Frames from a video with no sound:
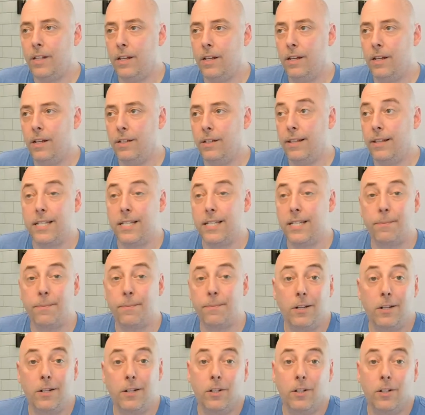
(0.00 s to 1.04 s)
that's something to
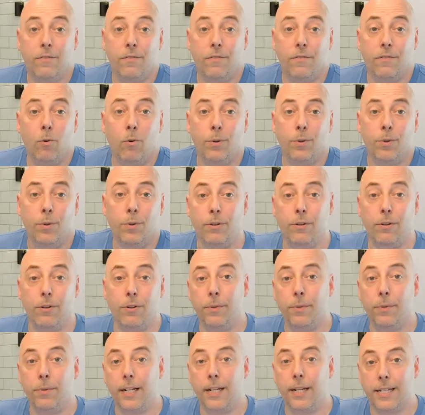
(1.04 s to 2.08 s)
look forward to. I'm really
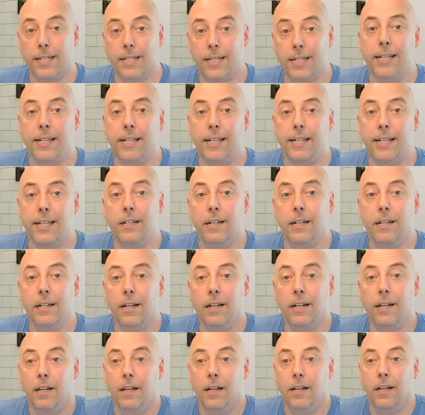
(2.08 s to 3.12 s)
excited
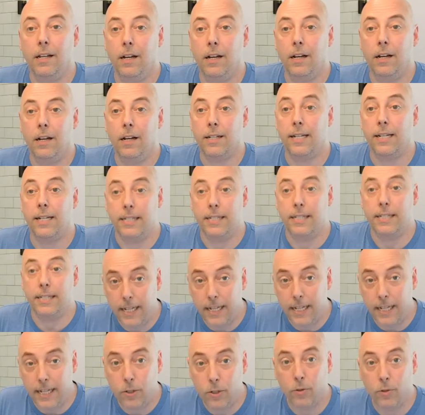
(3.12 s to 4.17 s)
to
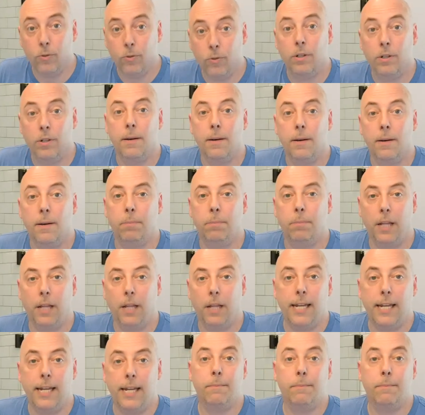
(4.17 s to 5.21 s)
continue
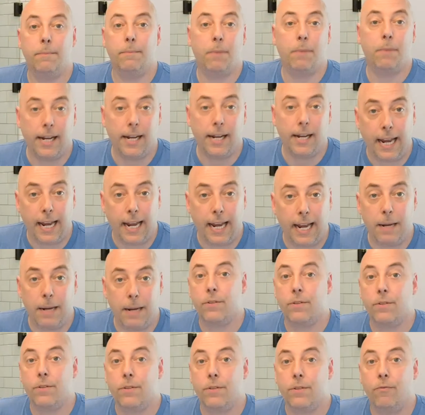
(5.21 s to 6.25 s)
playing and buying games
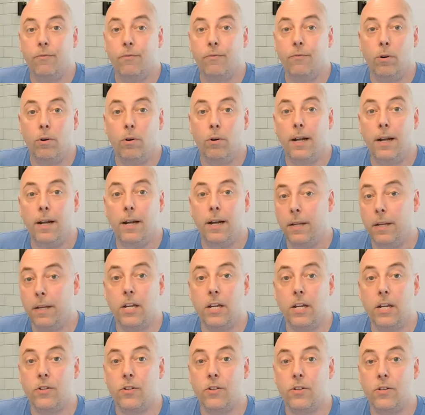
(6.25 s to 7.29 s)
for my
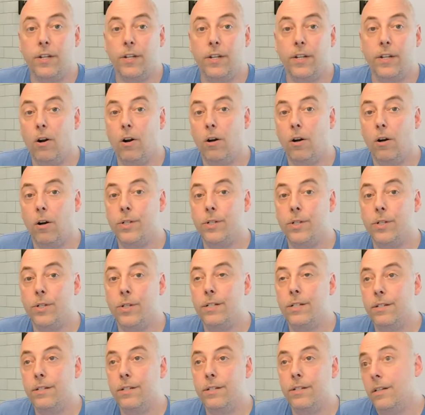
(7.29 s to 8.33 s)
PlayStation VR, which
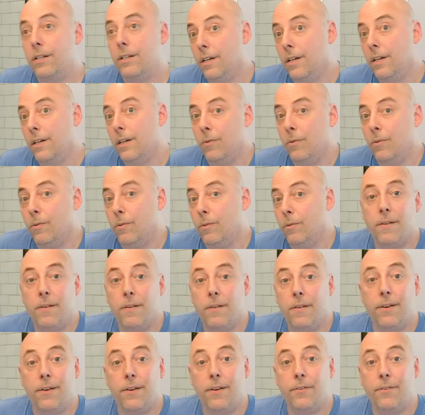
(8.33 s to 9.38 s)
is one of my
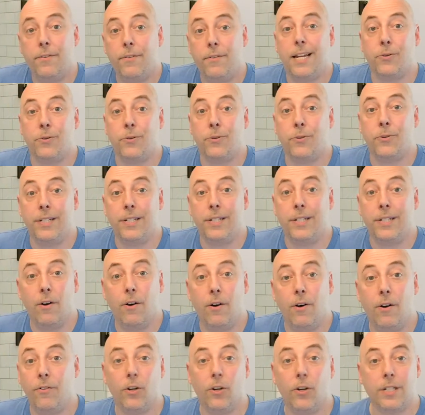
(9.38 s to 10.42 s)
favorite accessories now of
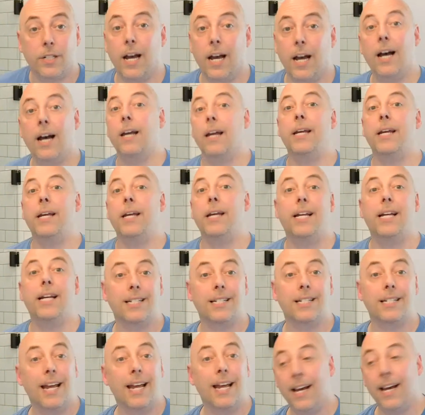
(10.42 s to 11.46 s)
all time, hands
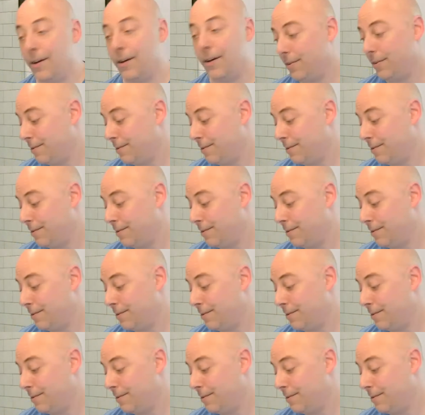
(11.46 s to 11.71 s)
down.